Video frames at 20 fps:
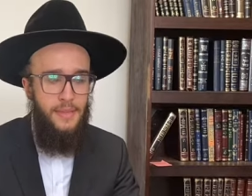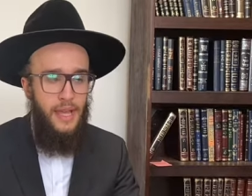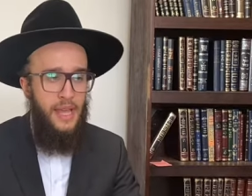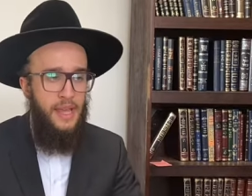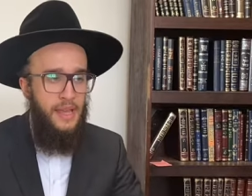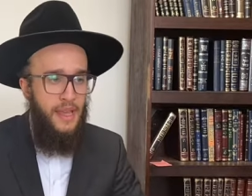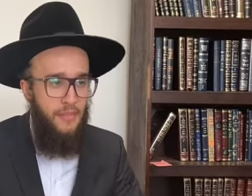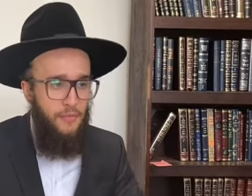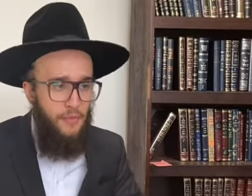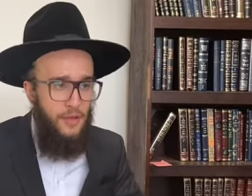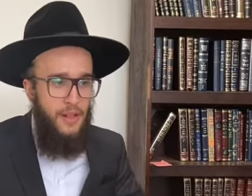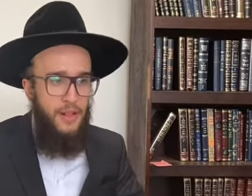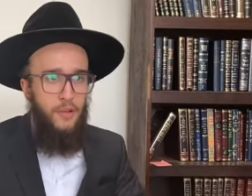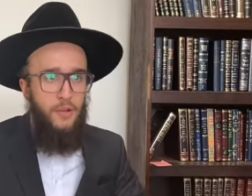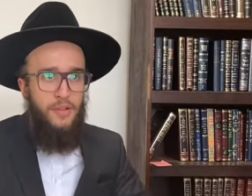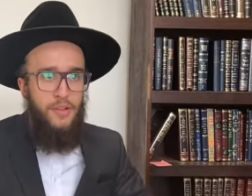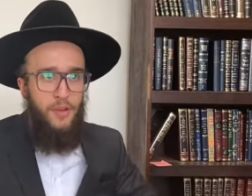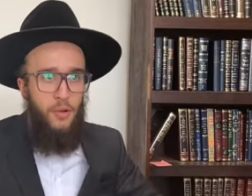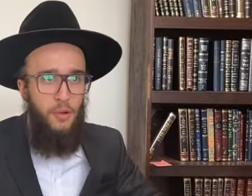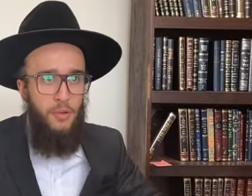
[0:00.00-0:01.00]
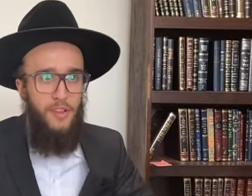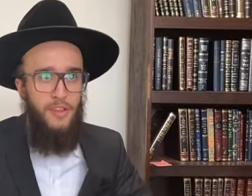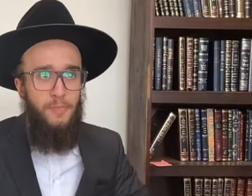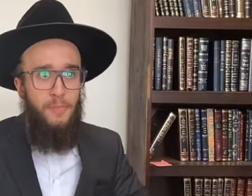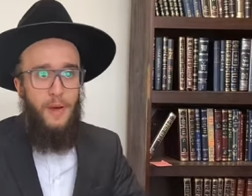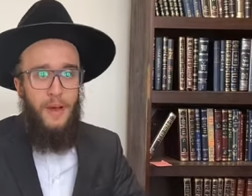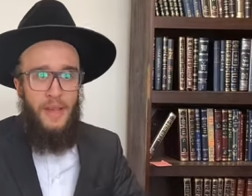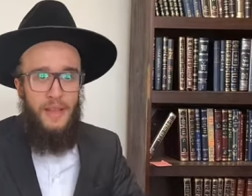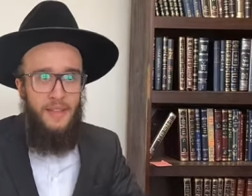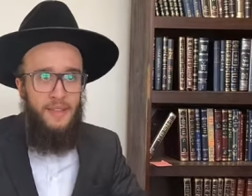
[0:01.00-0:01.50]
And after he looks in all his
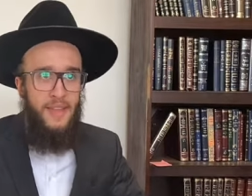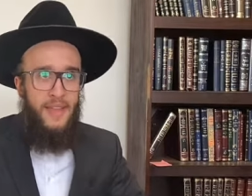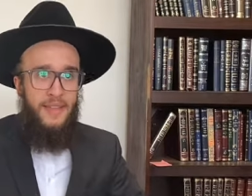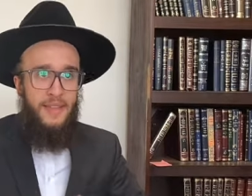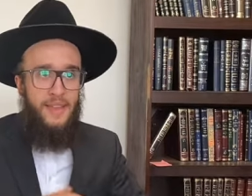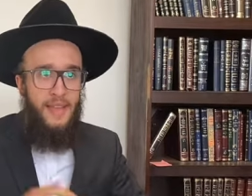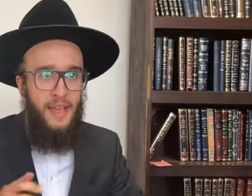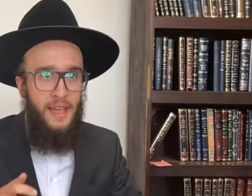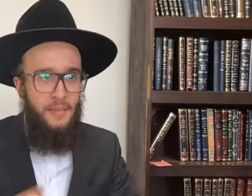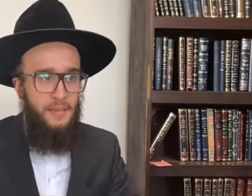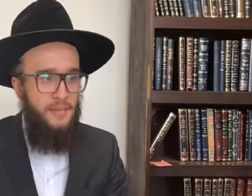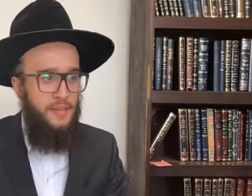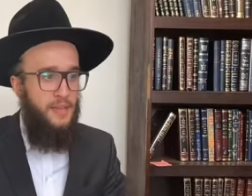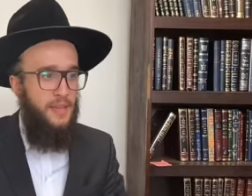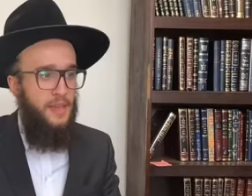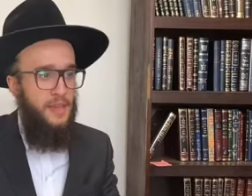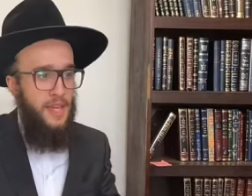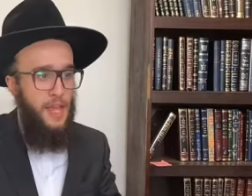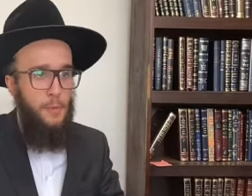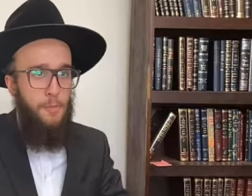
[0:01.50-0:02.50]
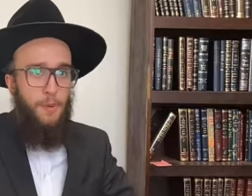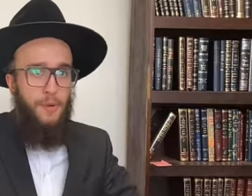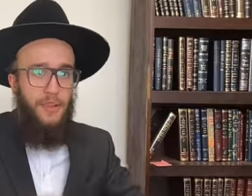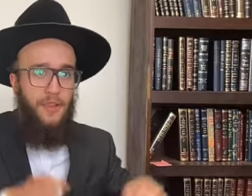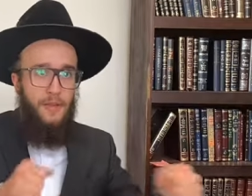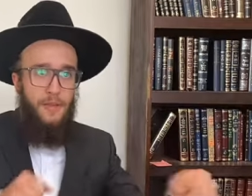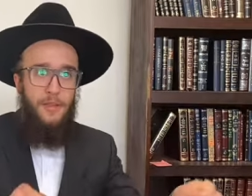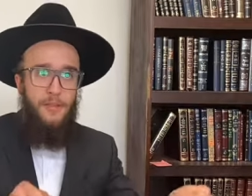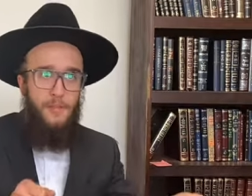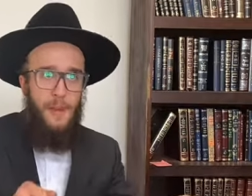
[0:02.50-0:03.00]
pockets ten times, he pulls
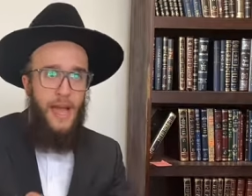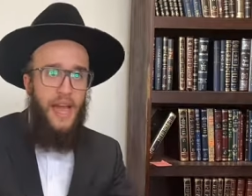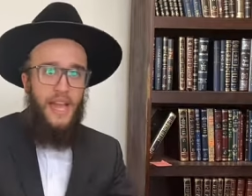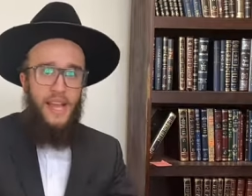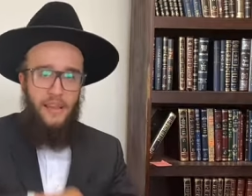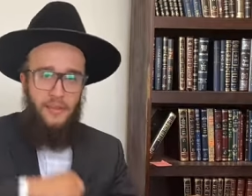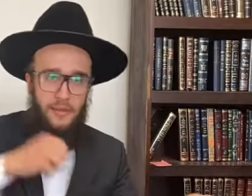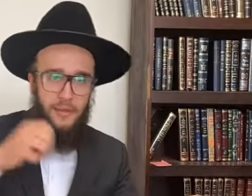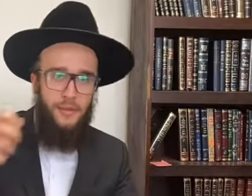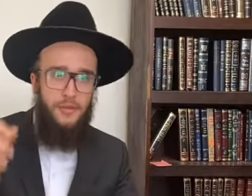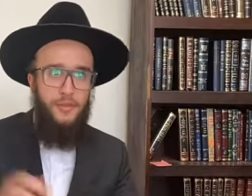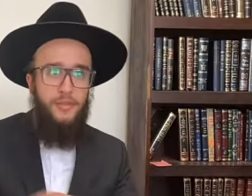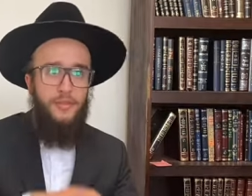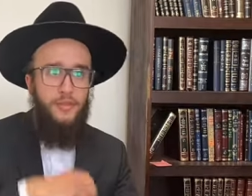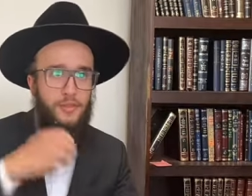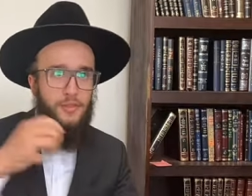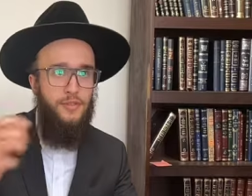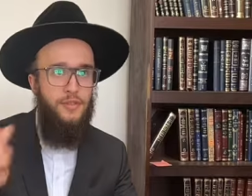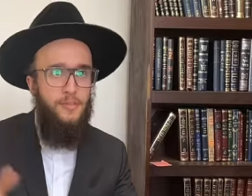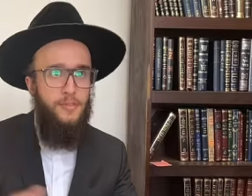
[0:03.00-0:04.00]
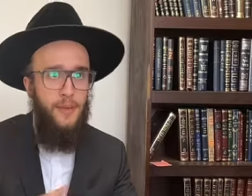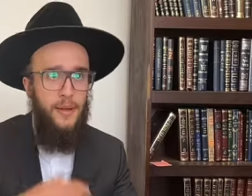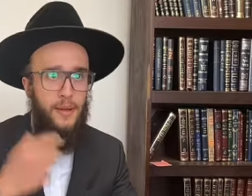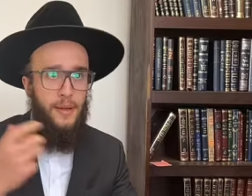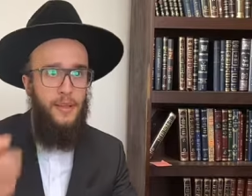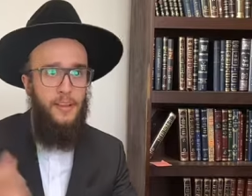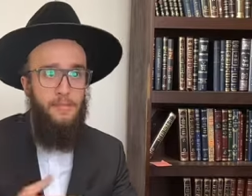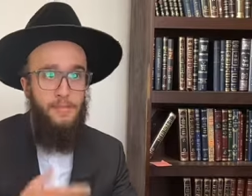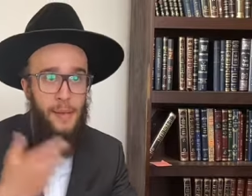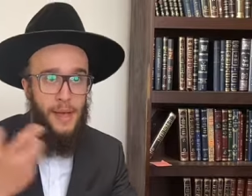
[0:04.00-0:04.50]
out his bag and he starts to search his, pa-
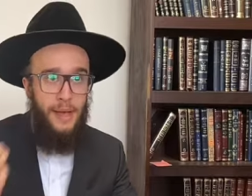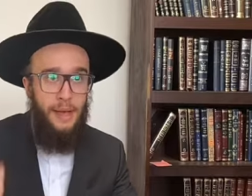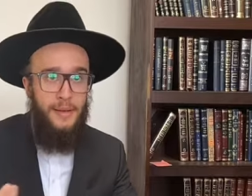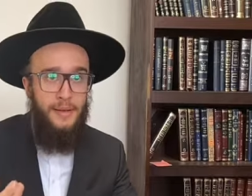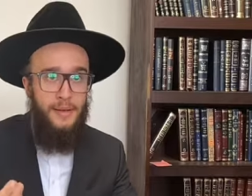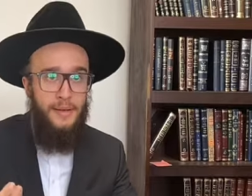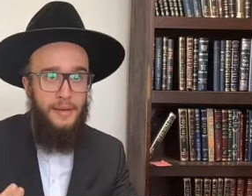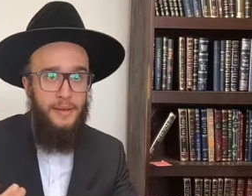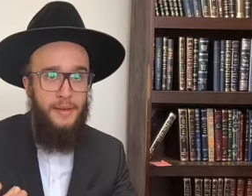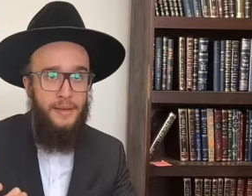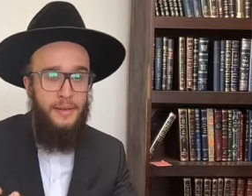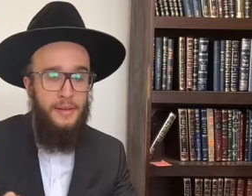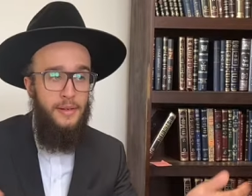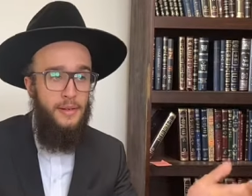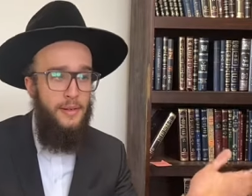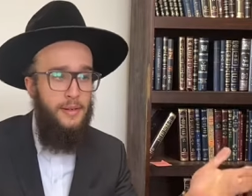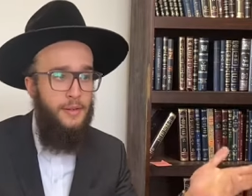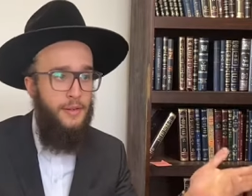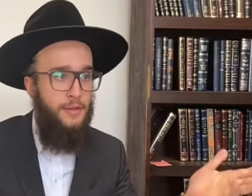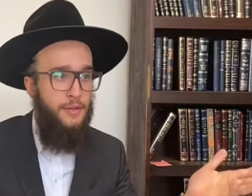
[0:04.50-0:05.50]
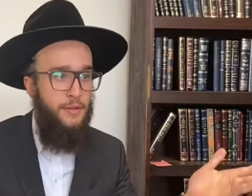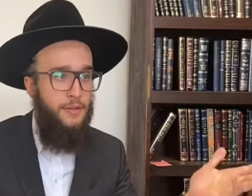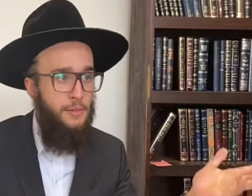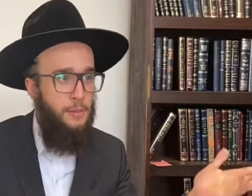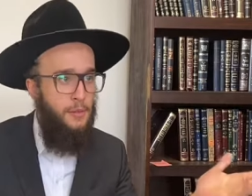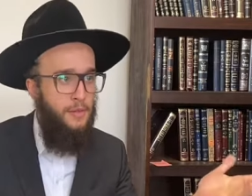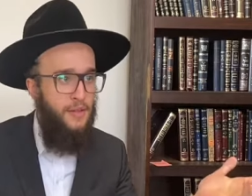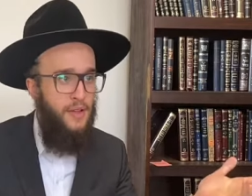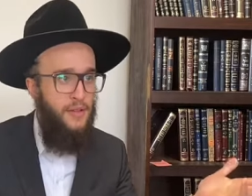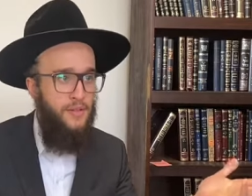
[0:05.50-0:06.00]
his bag. So
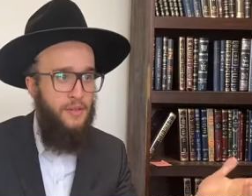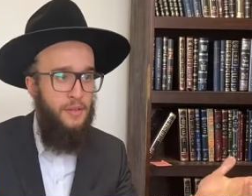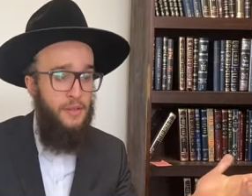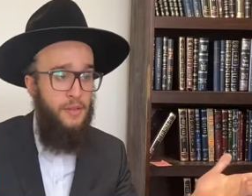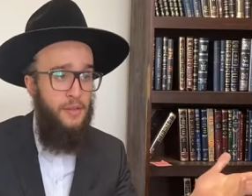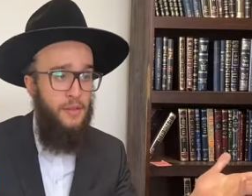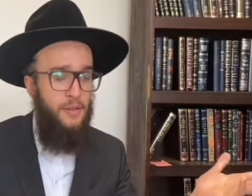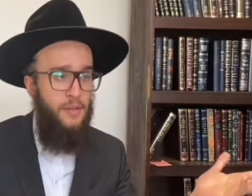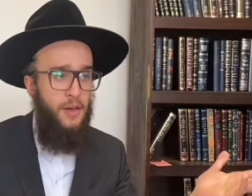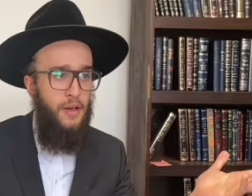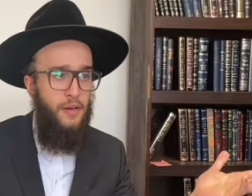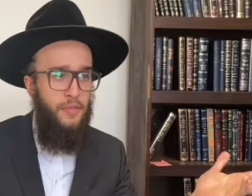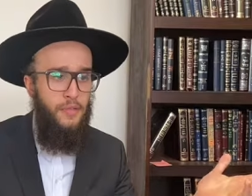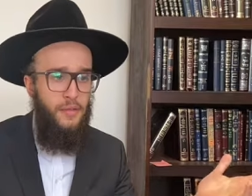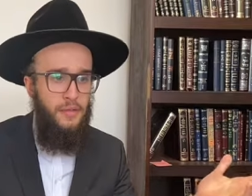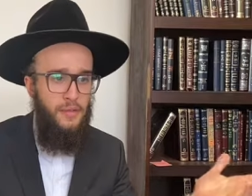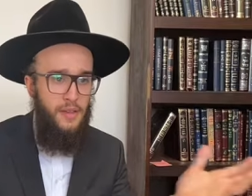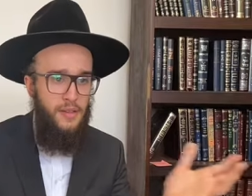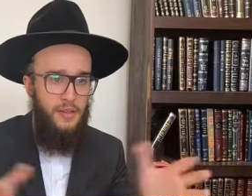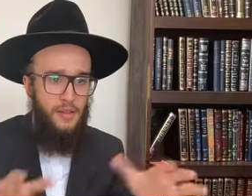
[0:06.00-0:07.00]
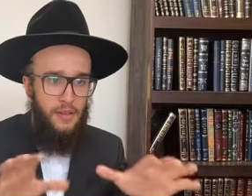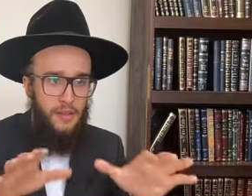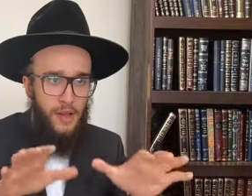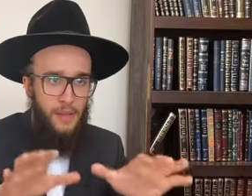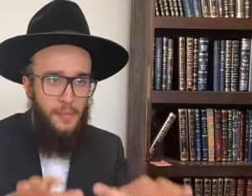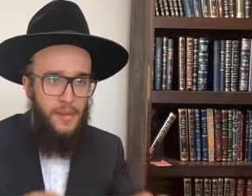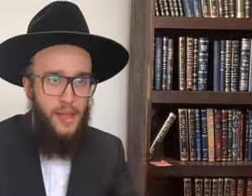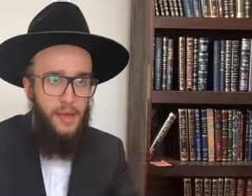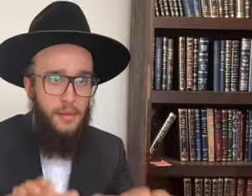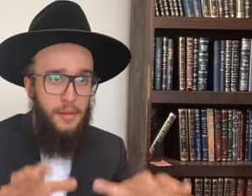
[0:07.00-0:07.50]
the professor, the, the officer, he said,
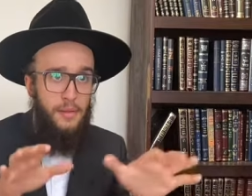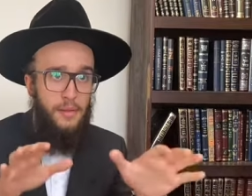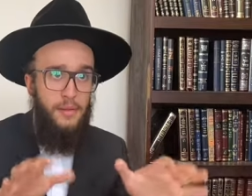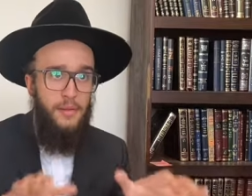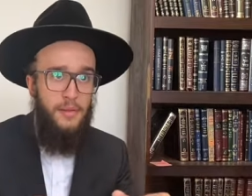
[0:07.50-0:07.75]
"Calm down.